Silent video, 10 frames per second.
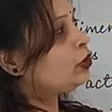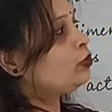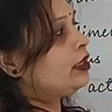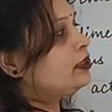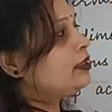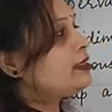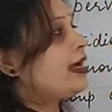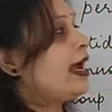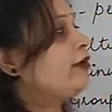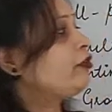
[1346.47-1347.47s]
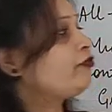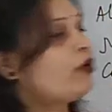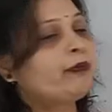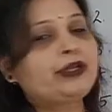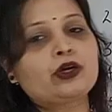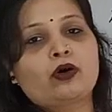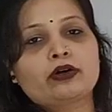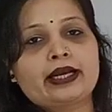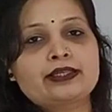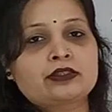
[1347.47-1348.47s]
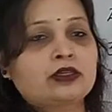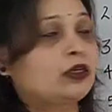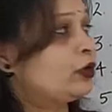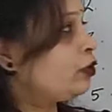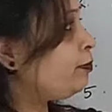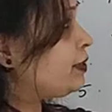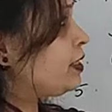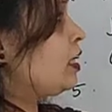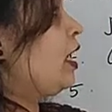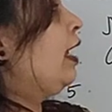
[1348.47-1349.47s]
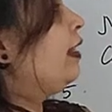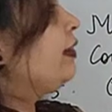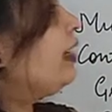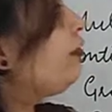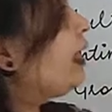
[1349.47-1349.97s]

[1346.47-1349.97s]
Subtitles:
through others and with formally organized groups. Then